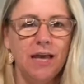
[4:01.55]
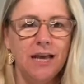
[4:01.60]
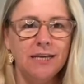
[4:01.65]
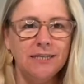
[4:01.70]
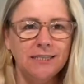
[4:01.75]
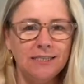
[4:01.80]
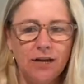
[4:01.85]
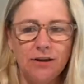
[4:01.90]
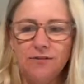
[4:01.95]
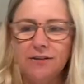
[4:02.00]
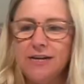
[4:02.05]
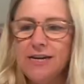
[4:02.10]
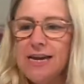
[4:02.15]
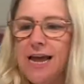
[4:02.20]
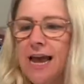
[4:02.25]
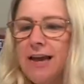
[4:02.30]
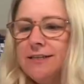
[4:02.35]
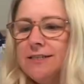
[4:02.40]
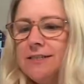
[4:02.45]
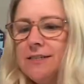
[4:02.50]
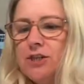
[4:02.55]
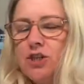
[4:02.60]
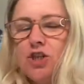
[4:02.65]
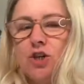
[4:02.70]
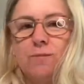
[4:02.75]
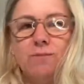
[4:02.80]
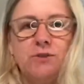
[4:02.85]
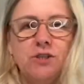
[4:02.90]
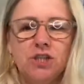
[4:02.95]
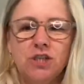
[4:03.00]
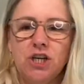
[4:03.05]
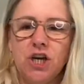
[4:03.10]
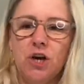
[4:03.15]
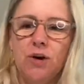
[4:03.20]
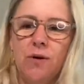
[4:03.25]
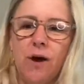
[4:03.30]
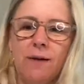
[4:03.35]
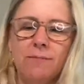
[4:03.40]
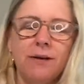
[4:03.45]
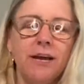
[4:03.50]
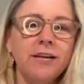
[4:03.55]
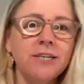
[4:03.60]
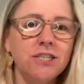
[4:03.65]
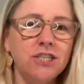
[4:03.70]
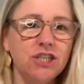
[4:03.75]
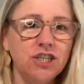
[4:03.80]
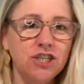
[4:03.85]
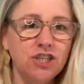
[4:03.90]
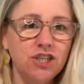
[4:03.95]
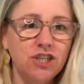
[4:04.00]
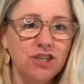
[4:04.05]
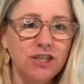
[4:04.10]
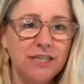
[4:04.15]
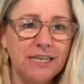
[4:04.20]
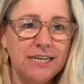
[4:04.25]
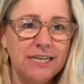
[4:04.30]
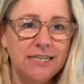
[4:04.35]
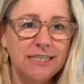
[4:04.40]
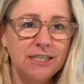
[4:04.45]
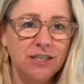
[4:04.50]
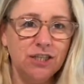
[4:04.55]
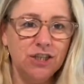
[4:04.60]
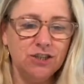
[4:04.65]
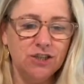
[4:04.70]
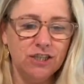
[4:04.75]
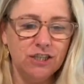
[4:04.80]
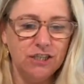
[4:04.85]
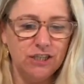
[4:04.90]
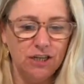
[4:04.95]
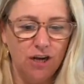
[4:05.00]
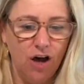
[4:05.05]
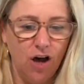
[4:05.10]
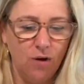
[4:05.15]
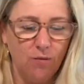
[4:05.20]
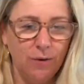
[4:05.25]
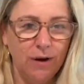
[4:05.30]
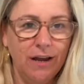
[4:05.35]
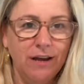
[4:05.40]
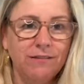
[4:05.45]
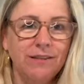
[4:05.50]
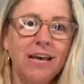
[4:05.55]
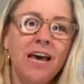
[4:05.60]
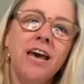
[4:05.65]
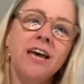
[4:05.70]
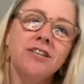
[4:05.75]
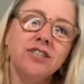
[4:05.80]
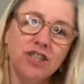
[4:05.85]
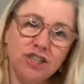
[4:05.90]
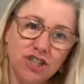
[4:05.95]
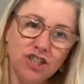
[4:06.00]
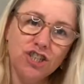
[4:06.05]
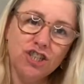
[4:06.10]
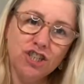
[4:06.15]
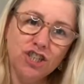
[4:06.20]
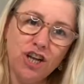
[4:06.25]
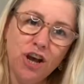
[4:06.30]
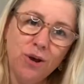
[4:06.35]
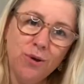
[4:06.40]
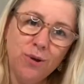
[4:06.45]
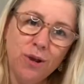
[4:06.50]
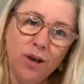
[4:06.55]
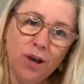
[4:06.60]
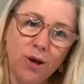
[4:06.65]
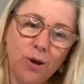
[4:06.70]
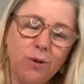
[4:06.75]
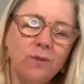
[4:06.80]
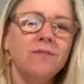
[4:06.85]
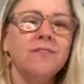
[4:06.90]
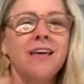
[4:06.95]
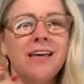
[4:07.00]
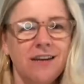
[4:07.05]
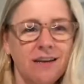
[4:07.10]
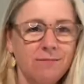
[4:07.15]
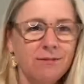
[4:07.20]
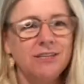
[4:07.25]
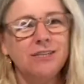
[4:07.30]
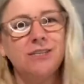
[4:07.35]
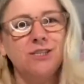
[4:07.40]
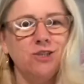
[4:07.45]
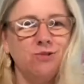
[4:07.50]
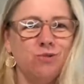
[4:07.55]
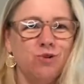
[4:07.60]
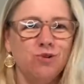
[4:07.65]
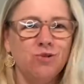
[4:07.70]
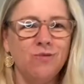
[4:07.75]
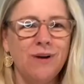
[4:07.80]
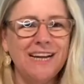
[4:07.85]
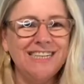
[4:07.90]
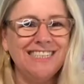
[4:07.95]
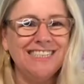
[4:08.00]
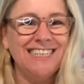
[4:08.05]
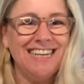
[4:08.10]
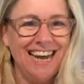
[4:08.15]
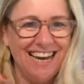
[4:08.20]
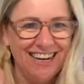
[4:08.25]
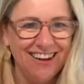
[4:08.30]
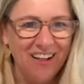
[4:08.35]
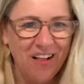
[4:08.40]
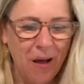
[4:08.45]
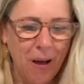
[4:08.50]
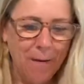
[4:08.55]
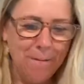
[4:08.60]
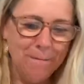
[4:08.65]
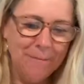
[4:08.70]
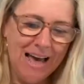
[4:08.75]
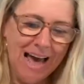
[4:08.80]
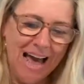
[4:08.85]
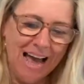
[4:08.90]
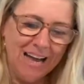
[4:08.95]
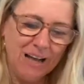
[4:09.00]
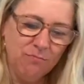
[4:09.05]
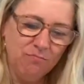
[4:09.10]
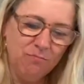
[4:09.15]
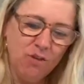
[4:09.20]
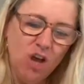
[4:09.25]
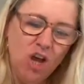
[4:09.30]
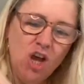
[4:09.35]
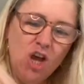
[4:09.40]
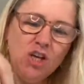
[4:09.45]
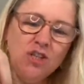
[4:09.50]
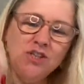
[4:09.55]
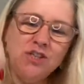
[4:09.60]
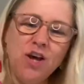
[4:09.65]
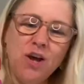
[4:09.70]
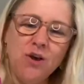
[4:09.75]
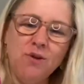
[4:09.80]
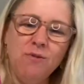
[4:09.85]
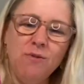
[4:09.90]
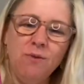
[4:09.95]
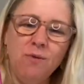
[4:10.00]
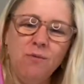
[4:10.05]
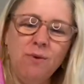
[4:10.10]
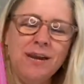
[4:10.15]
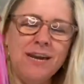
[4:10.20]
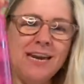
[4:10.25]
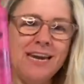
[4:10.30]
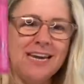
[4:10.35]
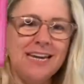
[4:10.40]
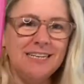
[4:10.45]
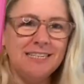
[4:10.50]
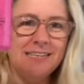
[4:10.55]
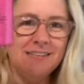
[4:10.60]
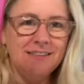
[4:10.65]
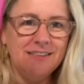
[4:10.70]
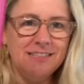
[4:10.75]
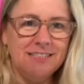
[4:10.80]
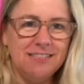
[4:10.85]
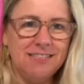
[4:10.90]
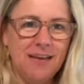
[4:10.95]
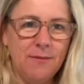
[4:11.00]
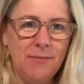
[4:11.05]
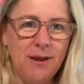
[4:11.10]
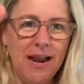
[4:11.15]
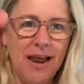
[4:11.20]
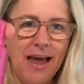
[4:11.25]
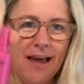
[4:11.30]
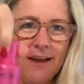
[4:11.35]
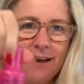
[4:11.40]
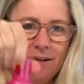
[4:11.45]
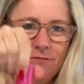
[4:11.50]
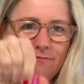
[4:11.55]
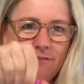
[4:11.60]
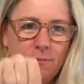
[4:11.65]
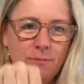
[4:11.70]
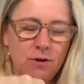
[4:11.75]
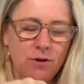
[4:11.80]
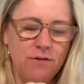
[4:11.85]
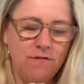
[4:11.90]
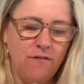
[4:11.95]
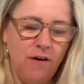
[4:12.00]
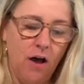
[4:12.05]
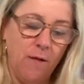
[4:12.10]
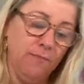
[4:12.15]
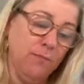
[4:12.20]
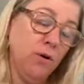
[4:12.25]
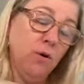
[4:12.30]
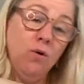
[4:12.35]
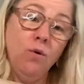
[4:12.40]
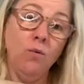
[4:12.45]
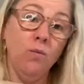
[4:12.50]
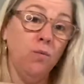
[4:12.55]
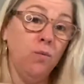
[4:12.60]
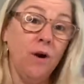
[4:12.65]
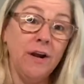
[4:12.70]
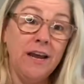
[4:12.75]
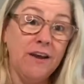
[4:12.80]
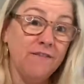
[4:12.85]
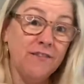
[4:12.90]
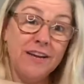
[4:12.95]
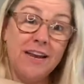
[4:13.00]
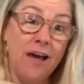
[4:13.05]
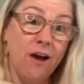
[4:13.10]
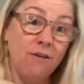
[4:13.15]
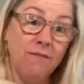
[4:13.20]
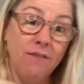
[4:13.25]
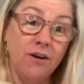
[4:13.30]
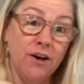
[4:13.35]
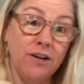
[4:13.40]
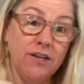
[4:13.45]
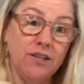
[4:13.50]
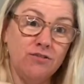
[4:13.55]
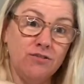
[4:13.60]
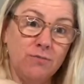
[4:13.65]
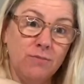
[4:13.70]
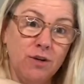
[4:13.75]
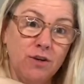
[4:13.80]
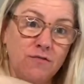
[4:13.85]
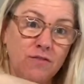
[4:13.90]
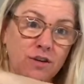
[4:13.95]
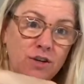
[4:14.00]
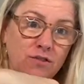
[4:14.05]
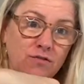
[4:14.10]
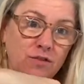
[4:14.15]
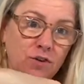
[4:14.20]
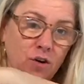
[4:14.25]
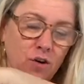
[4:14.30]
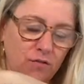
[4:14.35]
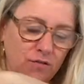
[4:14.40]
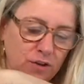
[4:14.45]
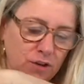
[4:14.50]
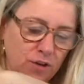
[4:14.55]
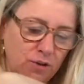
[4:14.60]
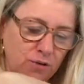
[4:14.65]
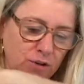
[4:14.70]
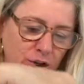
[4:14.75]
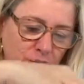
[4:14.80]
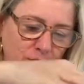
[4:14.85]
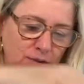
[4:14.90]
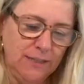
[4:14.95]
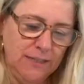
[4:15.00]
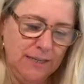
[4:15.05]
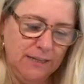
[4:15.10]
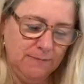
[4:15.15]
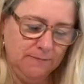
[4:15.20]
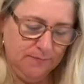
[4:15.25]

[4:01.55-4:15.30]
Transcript: So the next job to do, I'm going to just do these two to start with, just to show you, then I'm going to do all the rest and I'll come back. So we need the Semilac remover, or whatever nail varnish remover you've got that you're using.